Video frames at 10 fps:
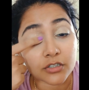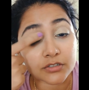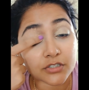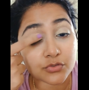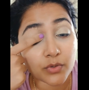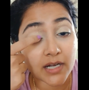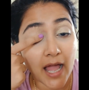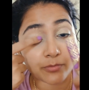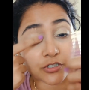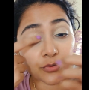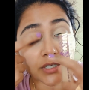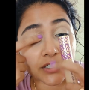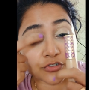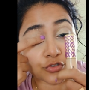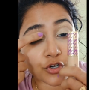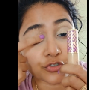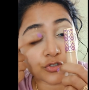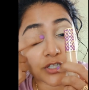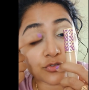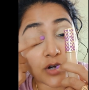This one absolutely does not,
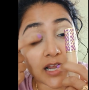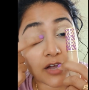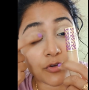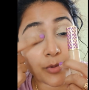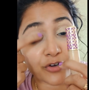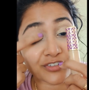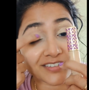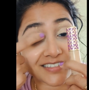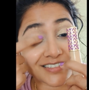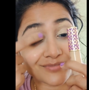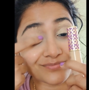so that's what I love about this.